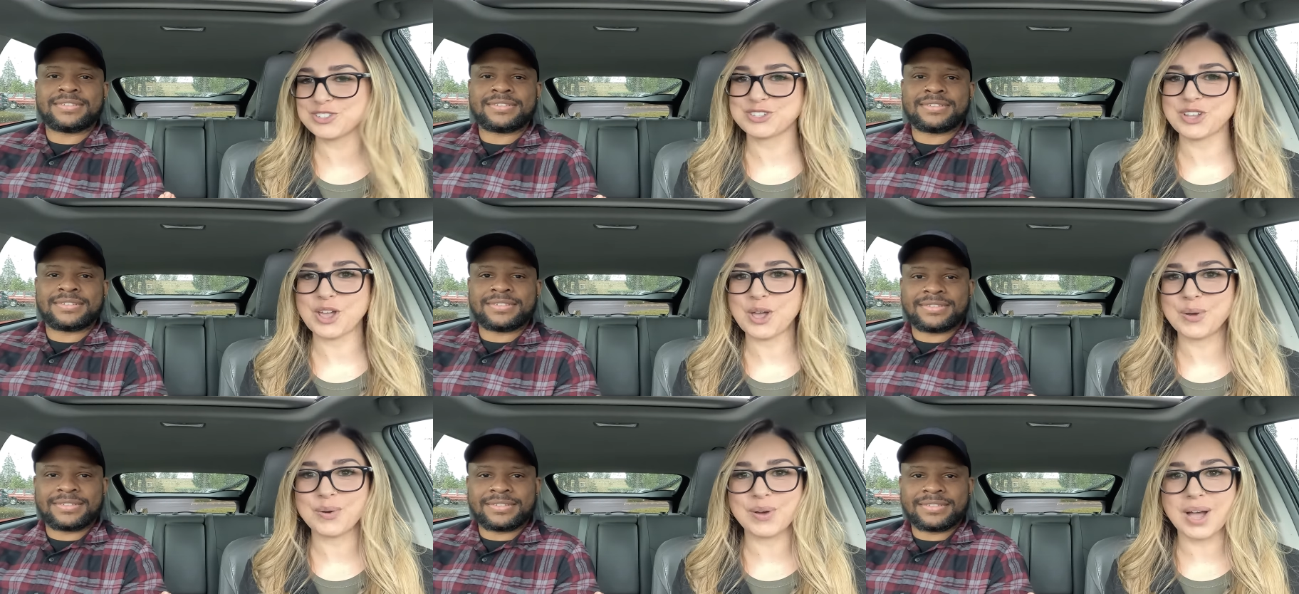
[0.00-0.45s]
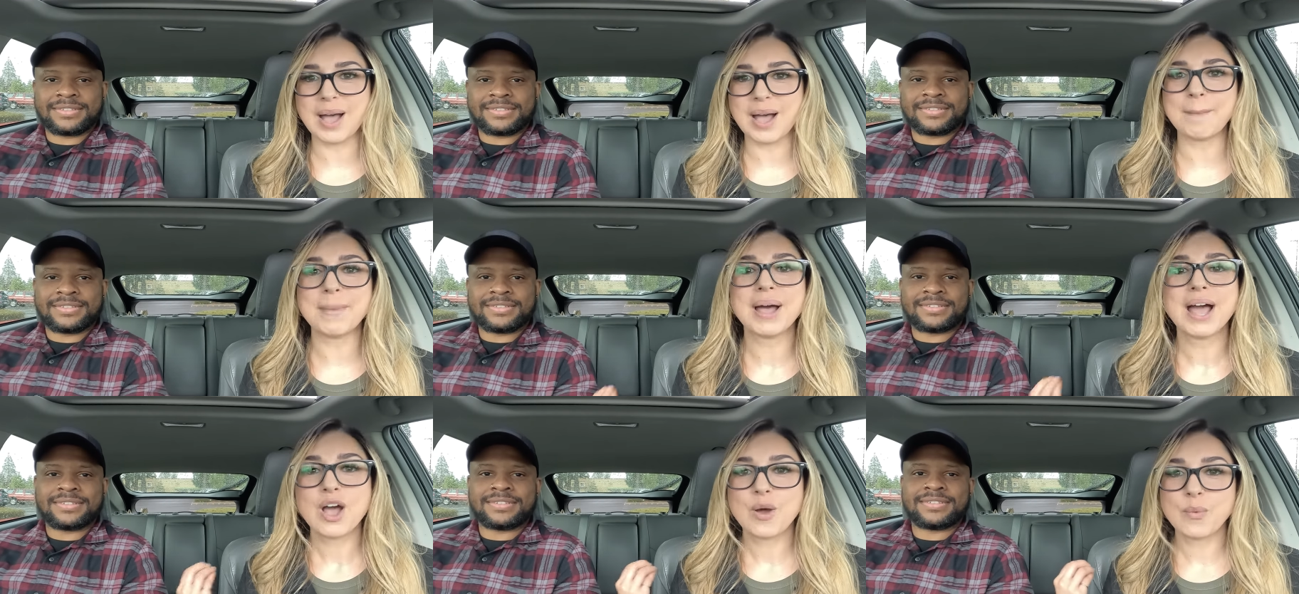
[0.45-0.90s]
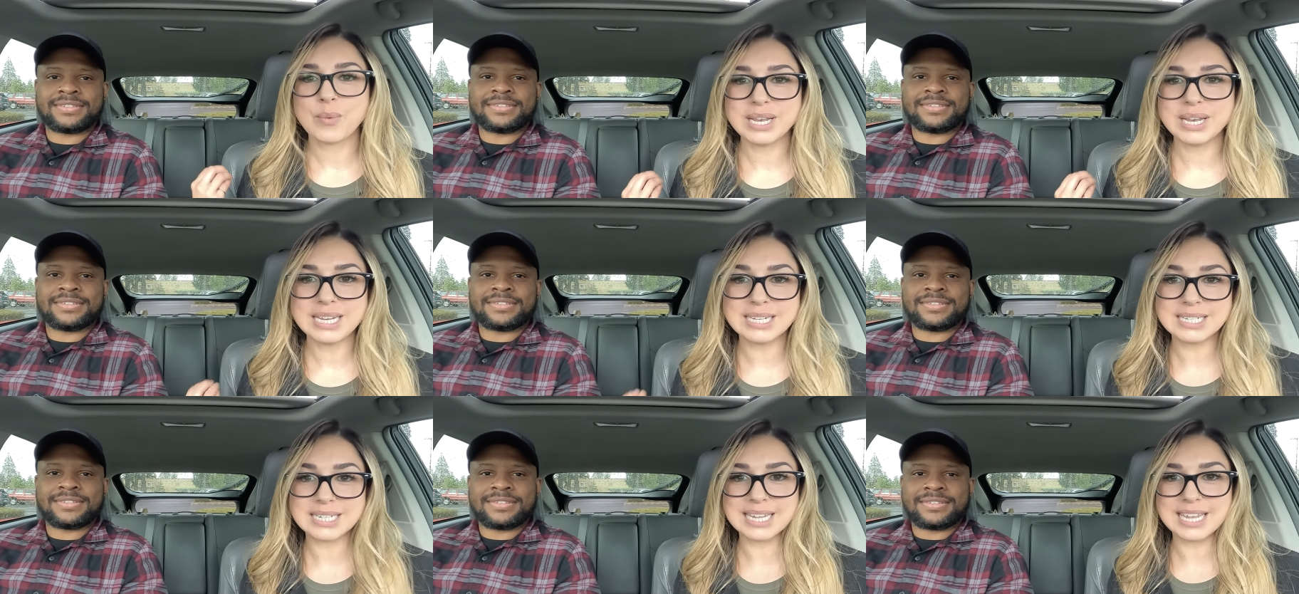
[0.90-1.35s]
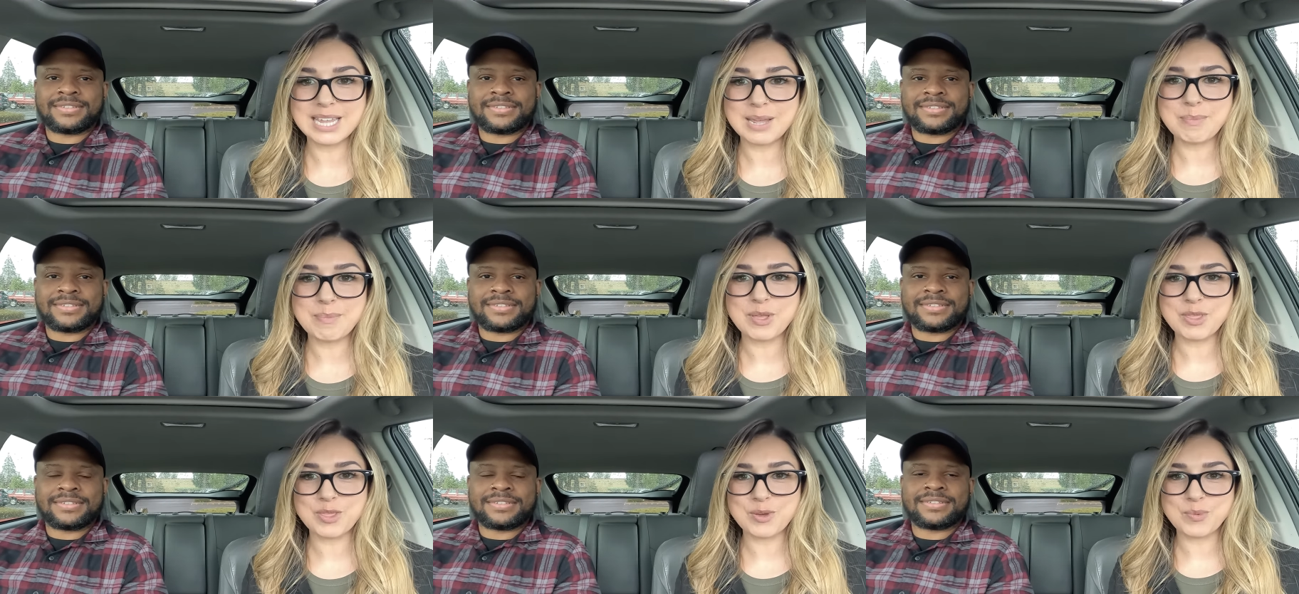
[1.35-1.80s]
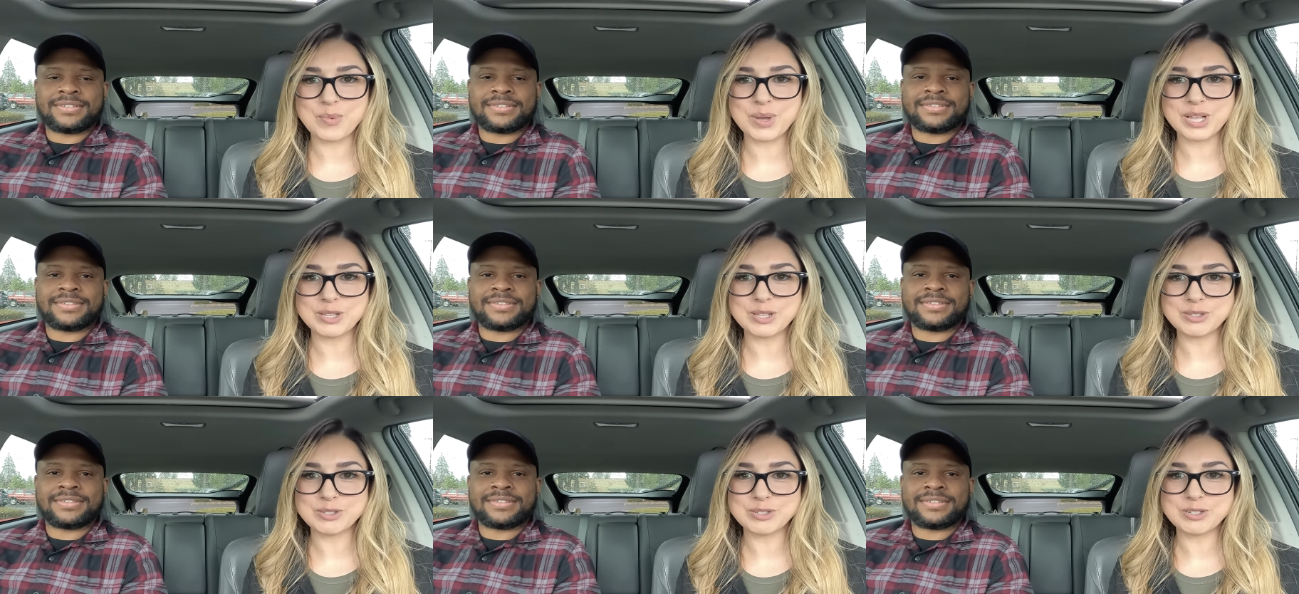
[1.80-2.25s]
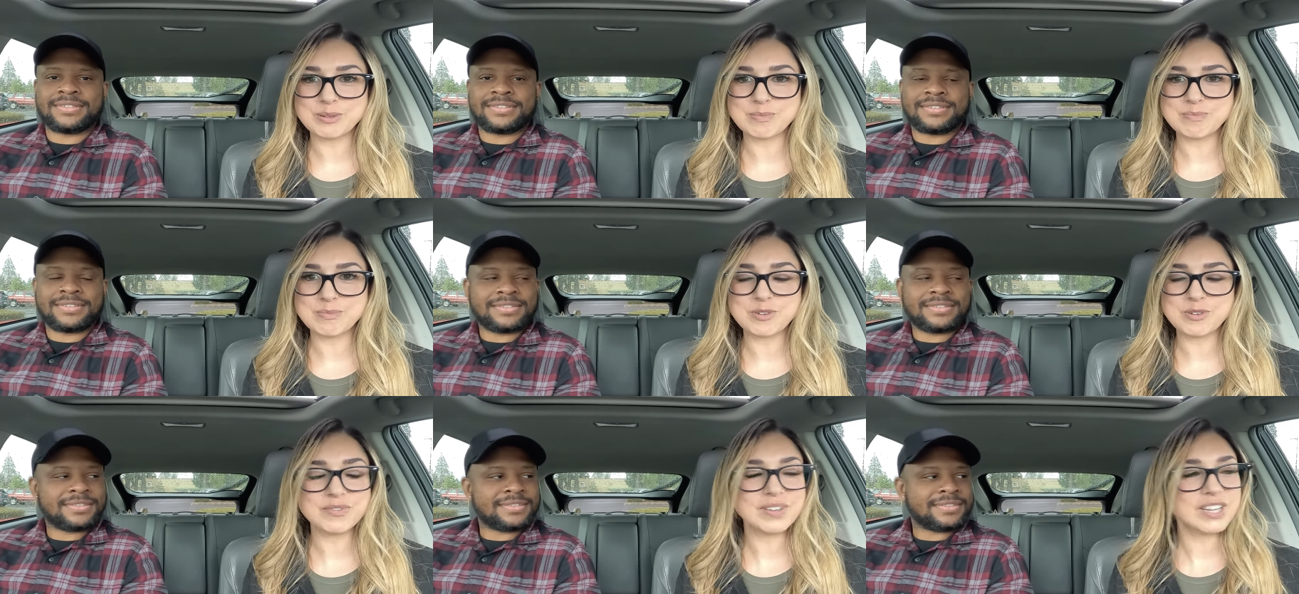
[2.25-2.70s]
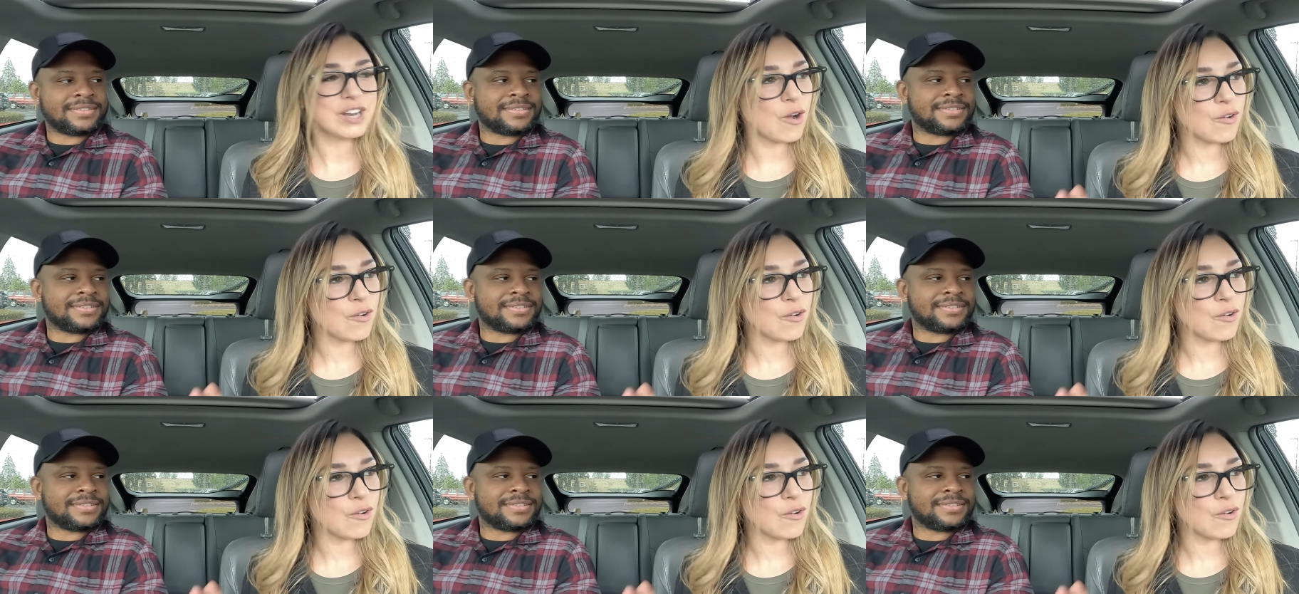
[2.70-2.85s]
Speaker 1: So um, we need to keep it, the wheels to move in.